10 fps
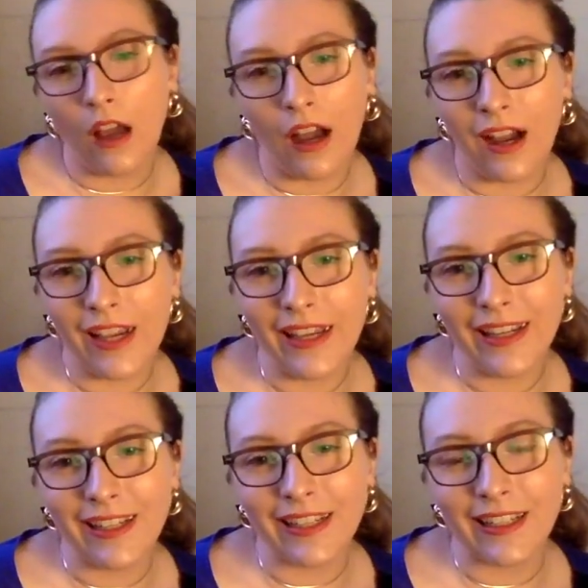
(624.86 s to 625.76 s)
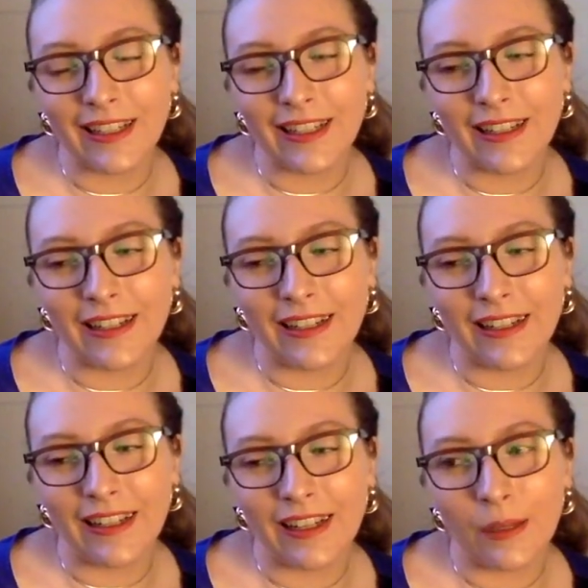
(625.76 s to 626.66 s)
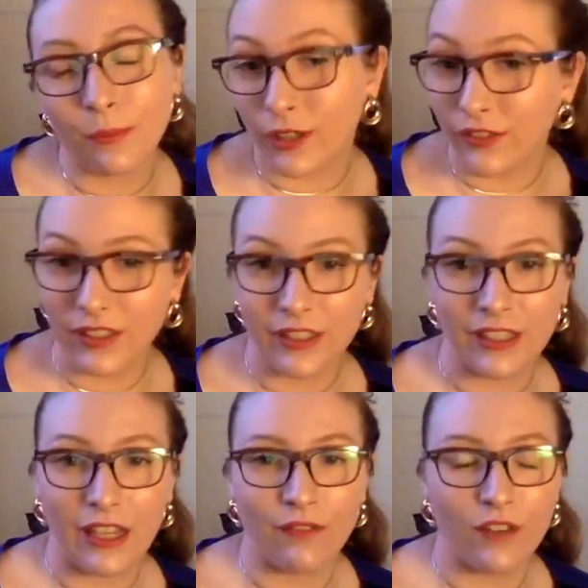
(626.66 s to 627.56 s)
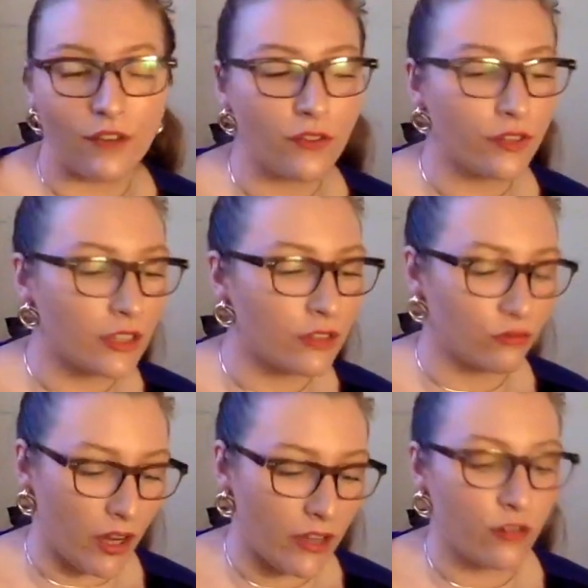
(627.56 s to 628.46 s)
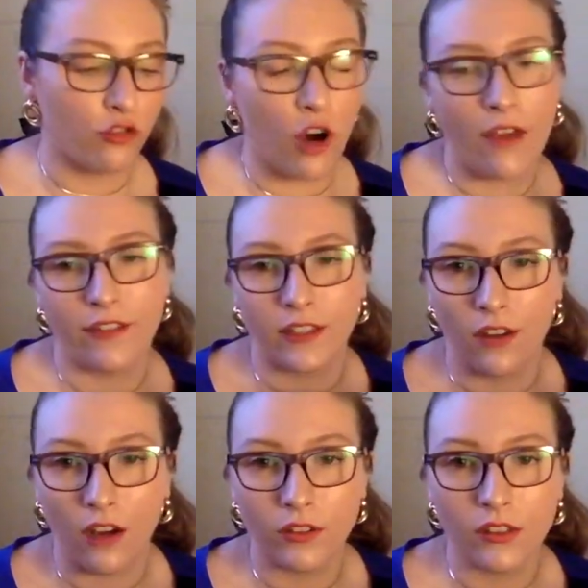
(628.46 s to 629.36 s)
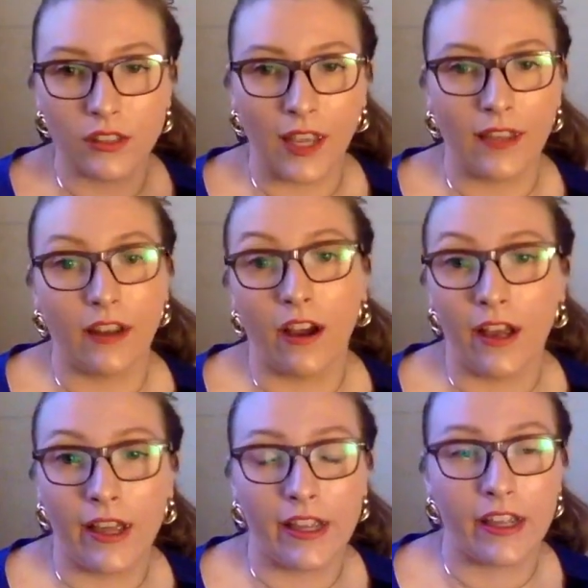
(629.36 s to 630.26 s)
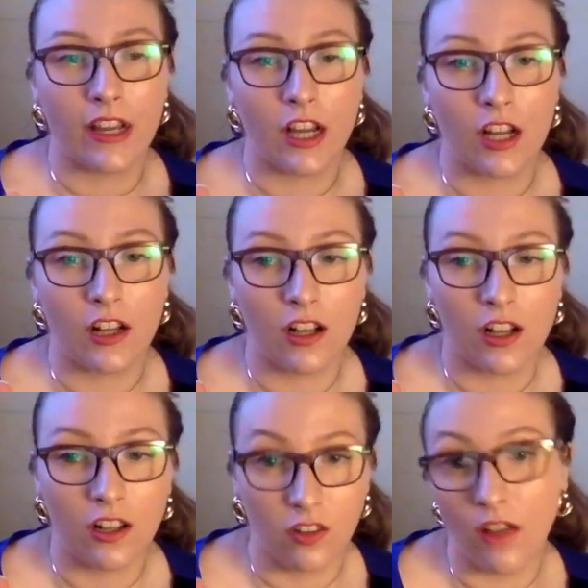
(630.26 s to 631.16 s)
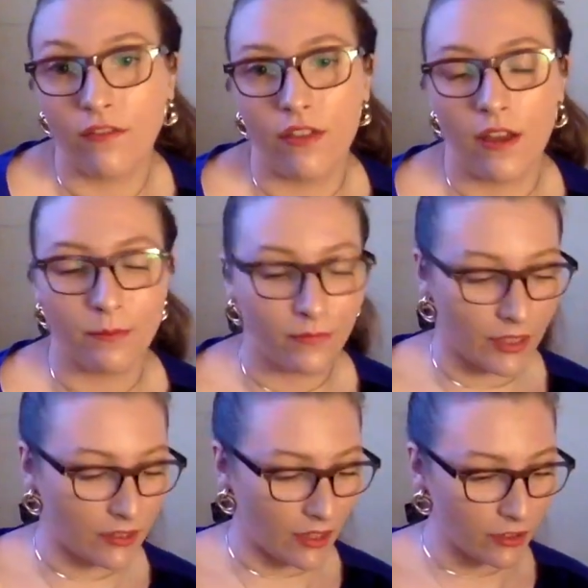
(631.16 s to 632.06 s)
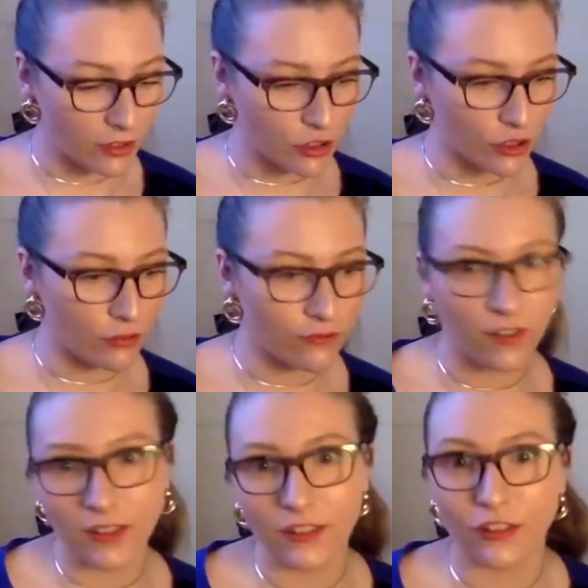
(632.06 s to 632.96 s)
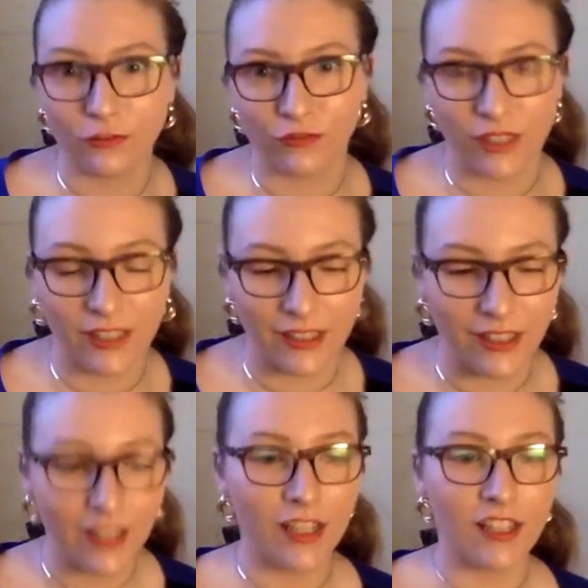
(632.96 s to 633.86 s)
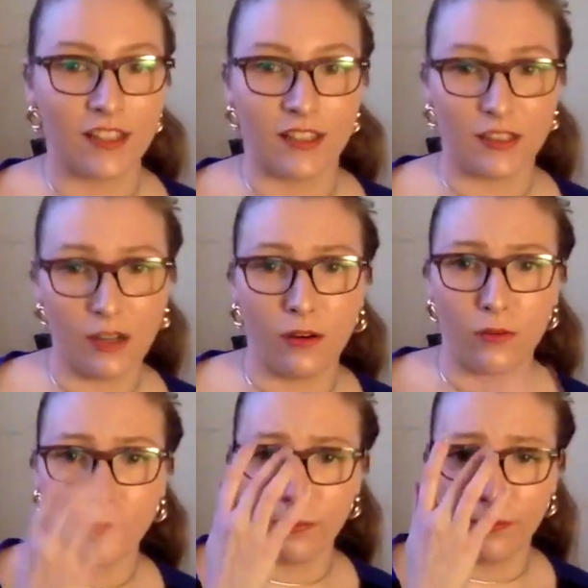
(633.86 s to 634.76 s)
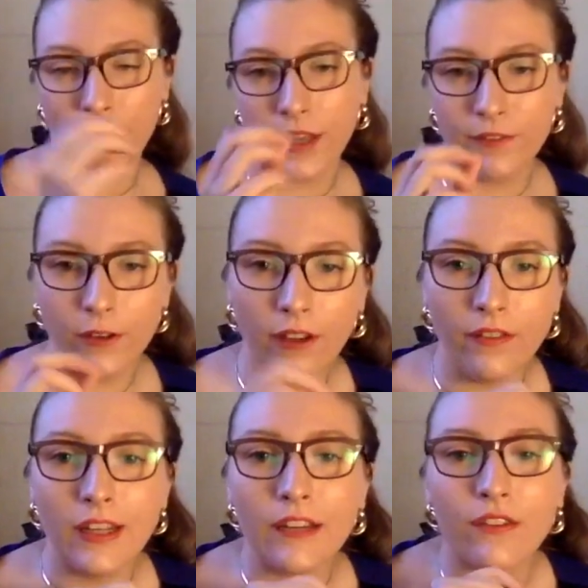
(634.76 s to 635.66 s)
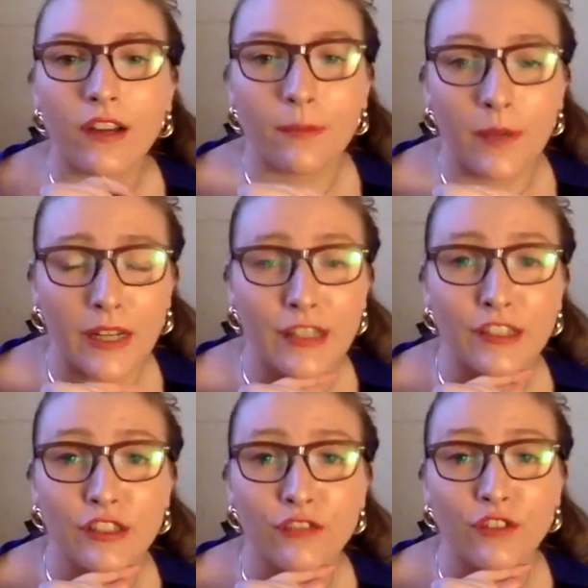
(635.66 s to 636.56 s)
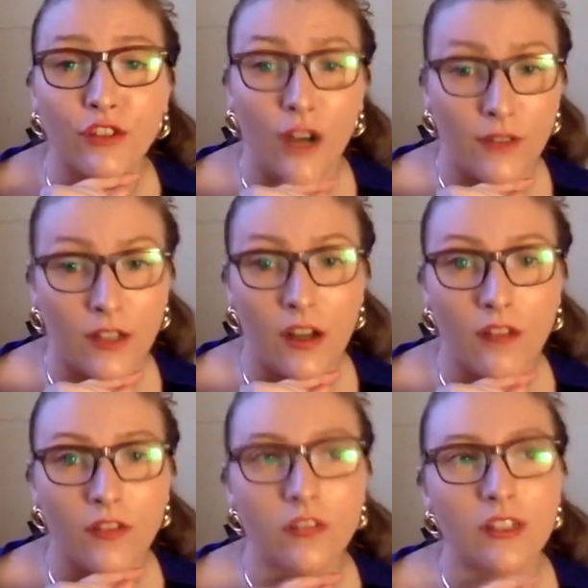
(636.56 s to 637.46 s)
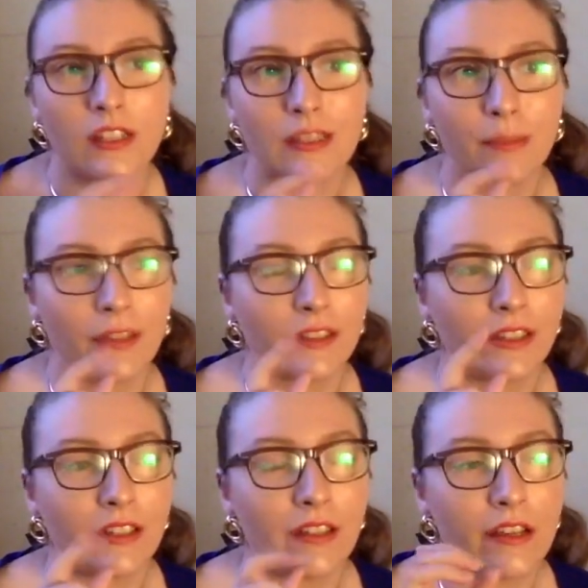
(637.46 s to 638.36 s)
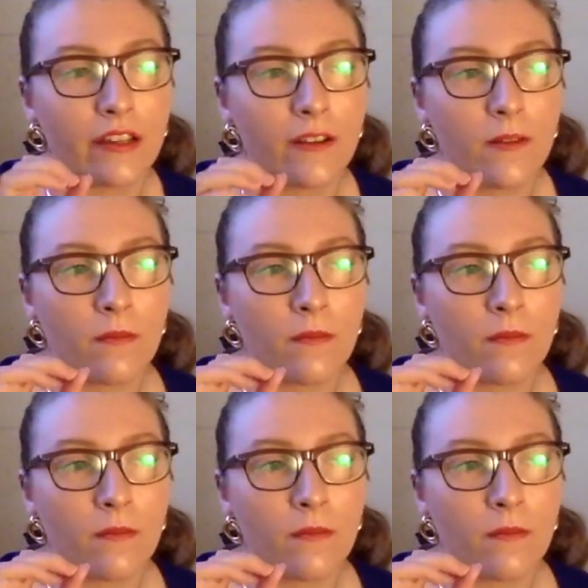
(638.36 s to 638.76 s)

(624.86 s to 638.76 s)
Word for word: I previously have never really read graphic novels, and I love them. Like, they are so fun to read. So, if you have any recommendations for graphic novels, especially like